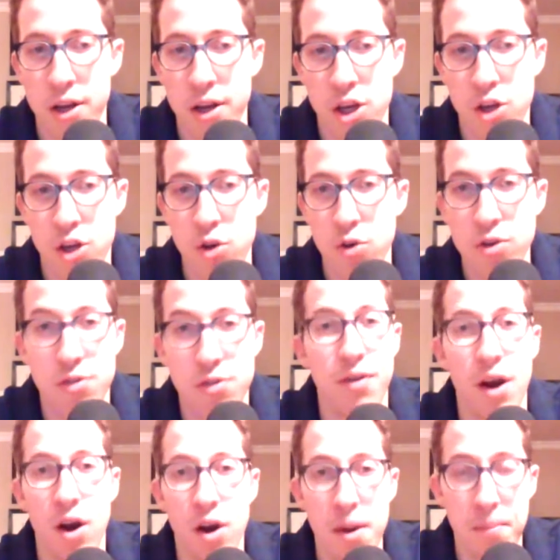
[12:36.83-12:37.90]
Hughes,
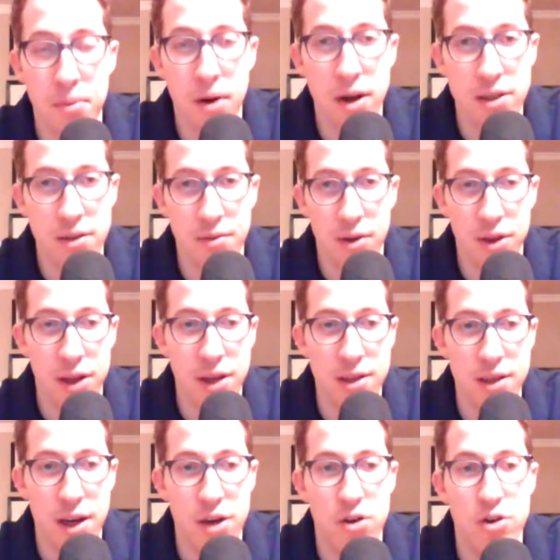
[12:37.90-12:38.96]
very impressive on the
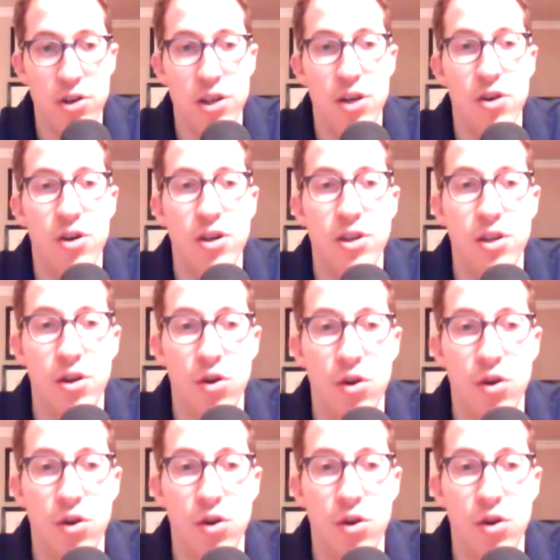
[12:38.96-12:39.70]
Contender Series.